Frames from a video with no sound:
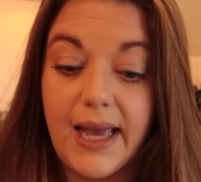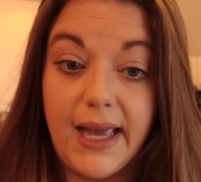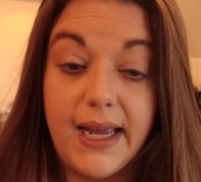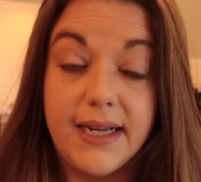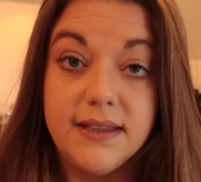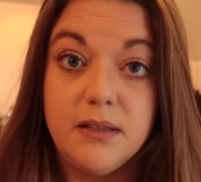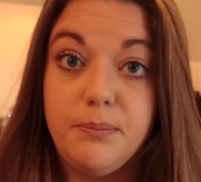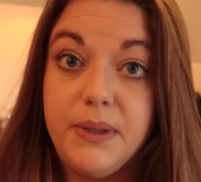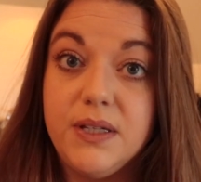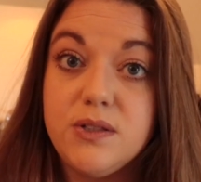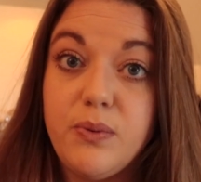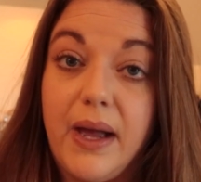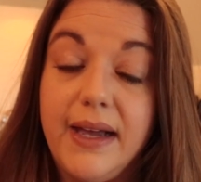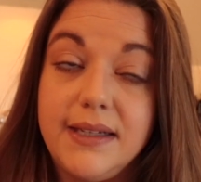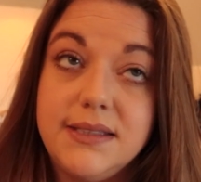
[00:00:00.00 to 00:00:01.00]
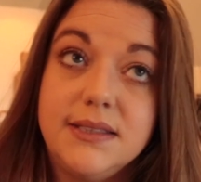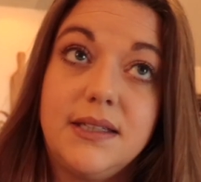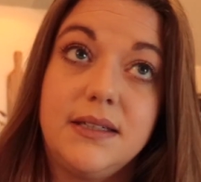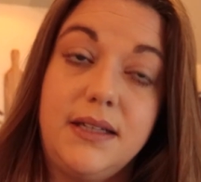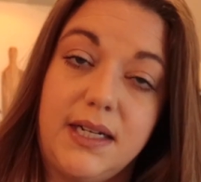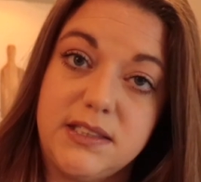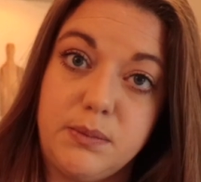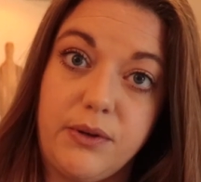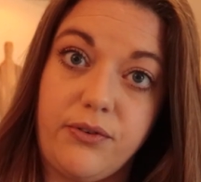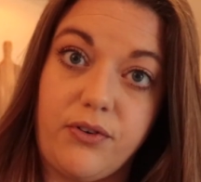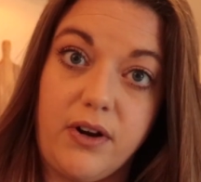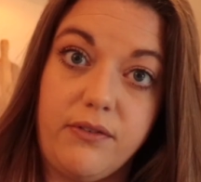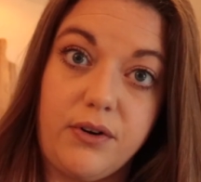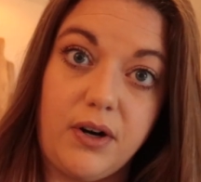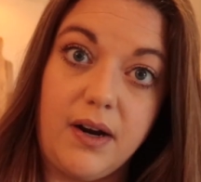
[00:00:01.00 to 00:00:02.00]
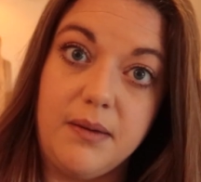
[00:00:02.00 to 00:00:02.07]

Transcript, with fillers: And the beeswax is gonna last me forever.